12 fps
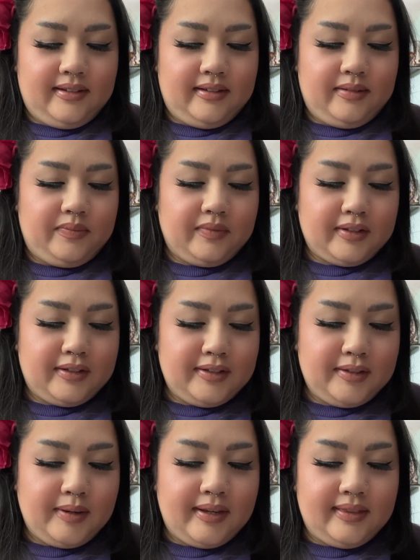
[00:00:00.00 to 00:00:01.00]
So I
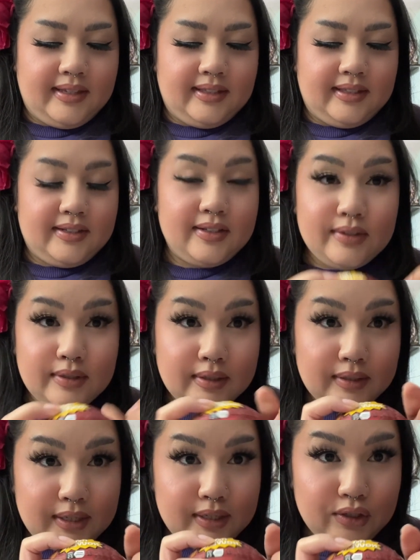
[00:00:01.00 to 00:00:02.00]
think this is the leech
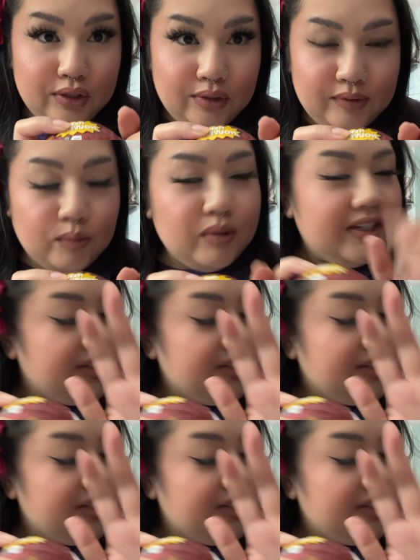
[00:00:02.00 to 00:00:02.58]
juice, which is fine.